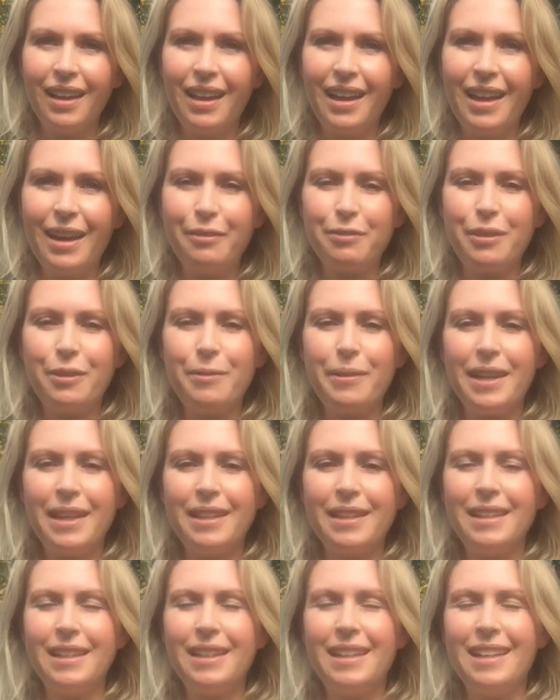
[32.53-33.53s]
Hi
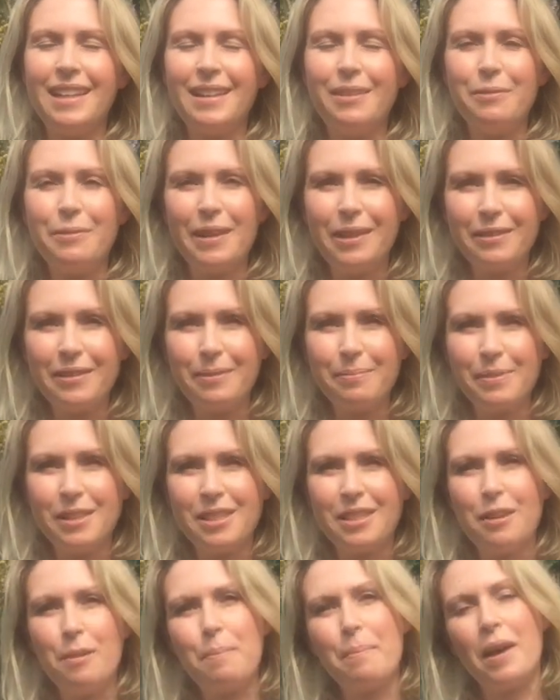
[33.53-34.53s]
everyone, welcome
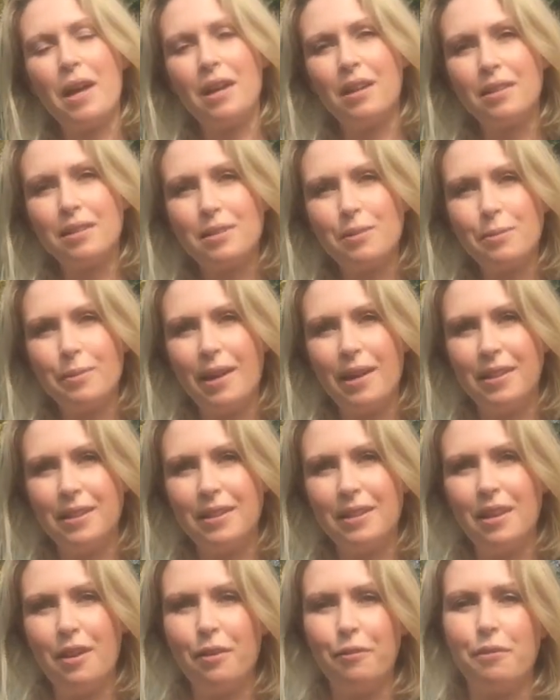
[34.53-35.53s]
to part
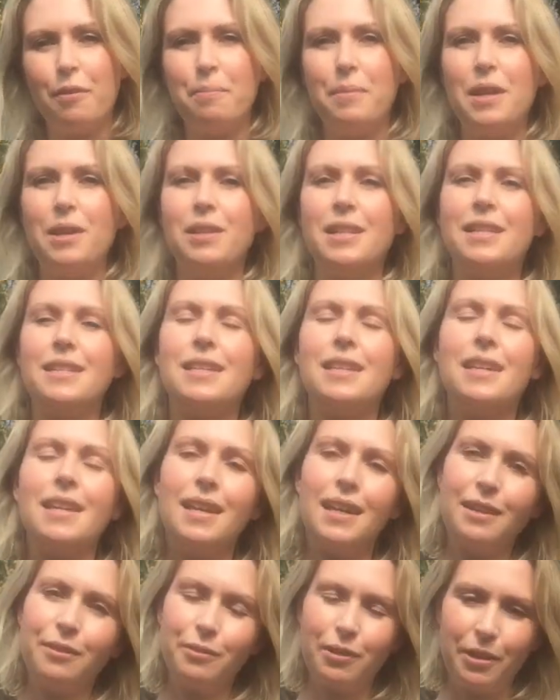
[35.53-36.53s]
1 of
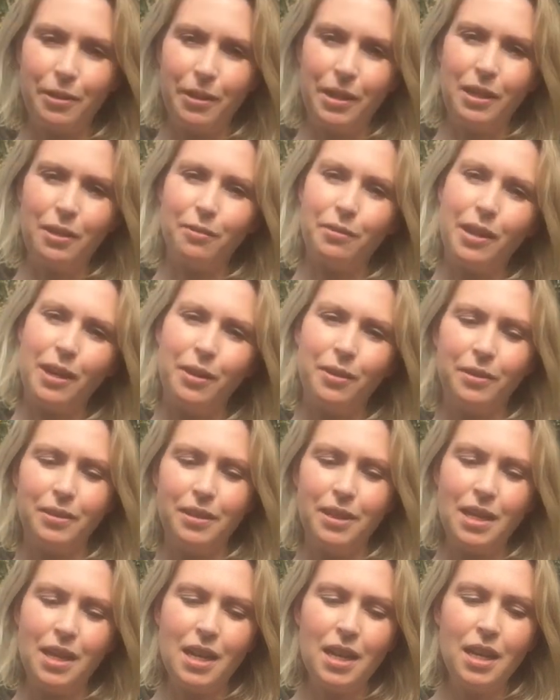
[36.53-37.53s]
Immunity and Growing Your
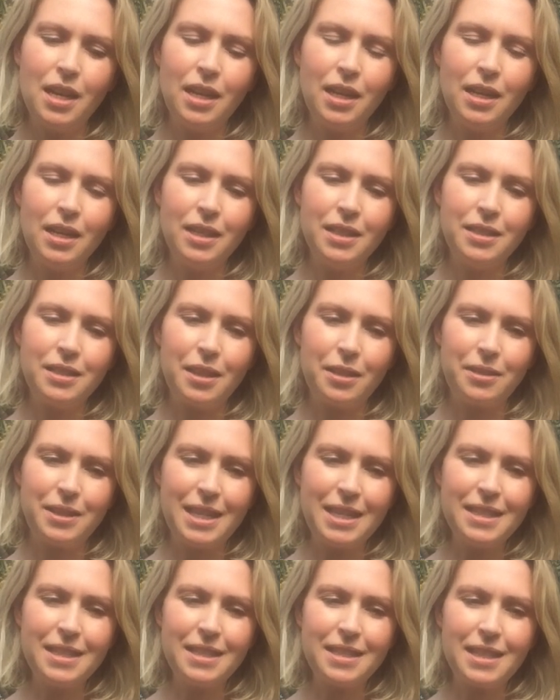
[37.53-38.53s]
Own. So
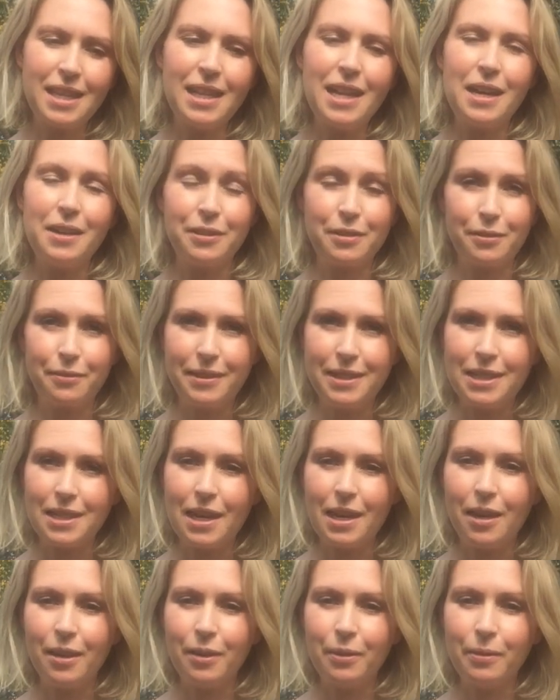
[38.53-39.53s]
since the last
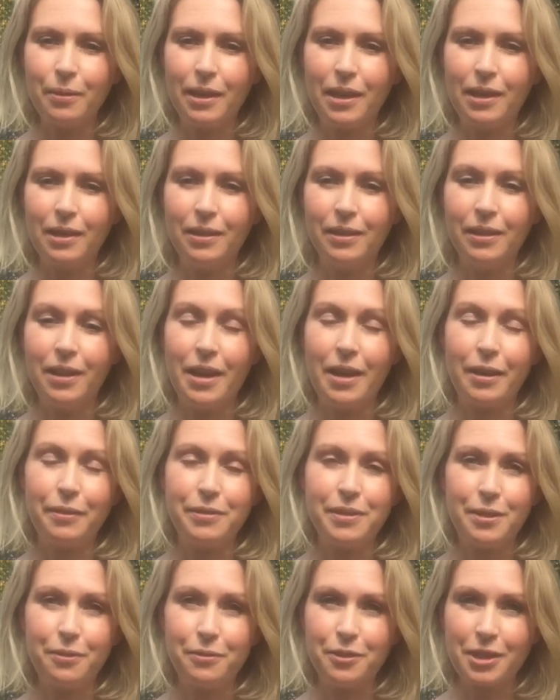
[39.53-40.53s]
video our
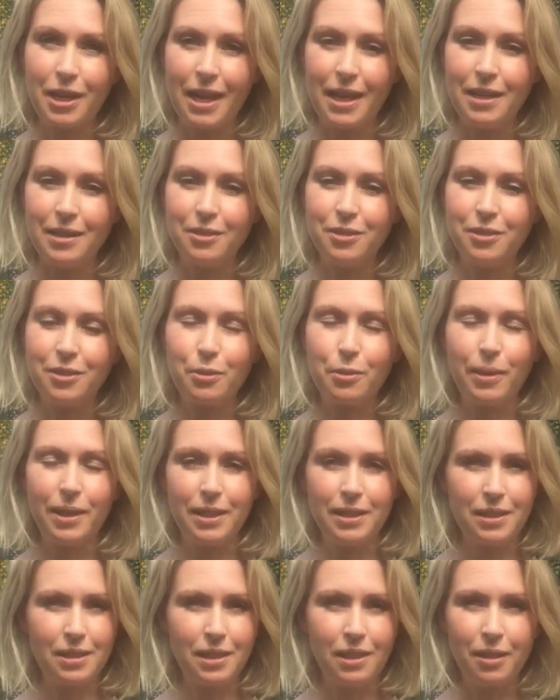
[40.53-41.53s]
lives have changed
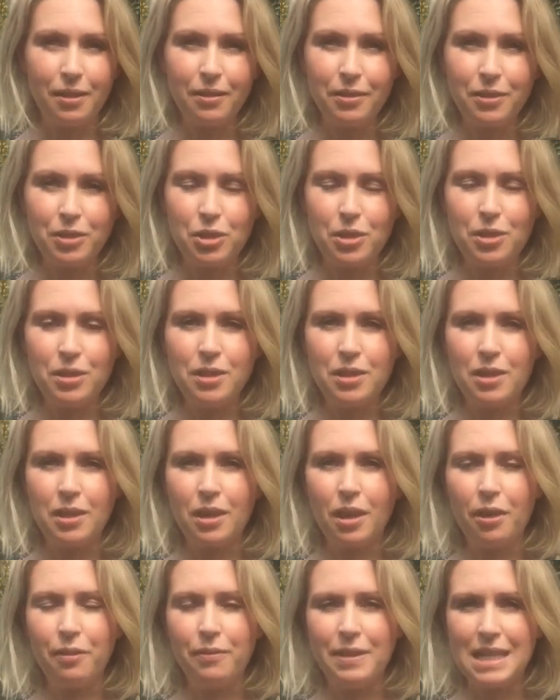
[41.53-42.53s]
quite a lot due to
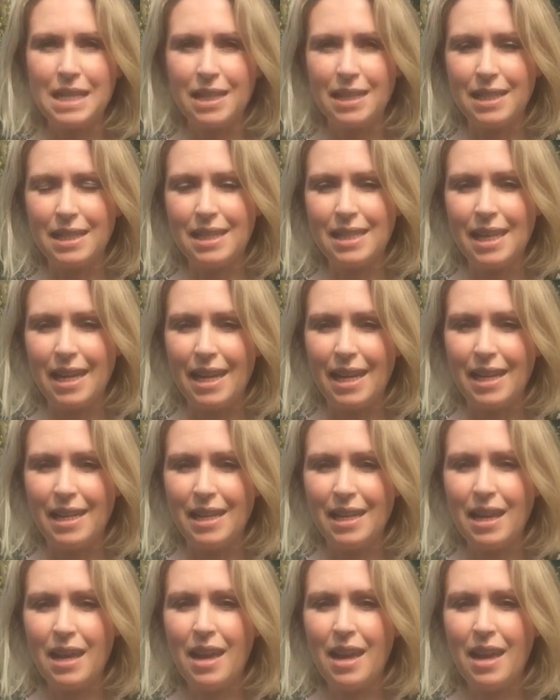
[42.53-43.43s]
COVID-19